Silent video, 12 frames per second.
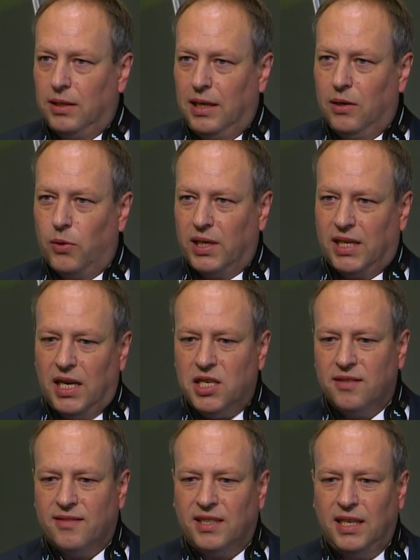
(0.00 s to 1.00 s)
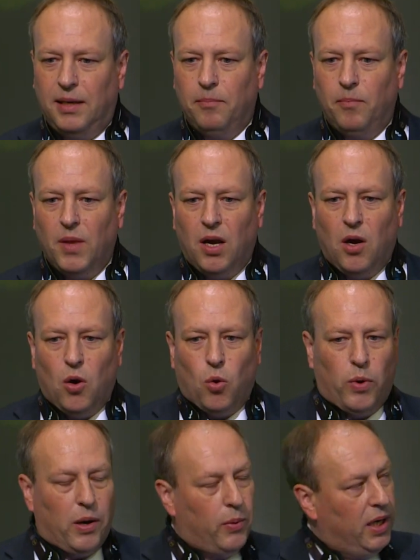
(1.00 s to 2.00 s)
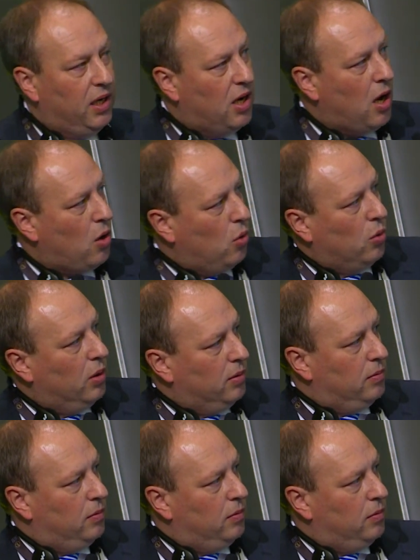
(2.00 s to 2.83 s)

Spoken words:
irrigation scheme, where we know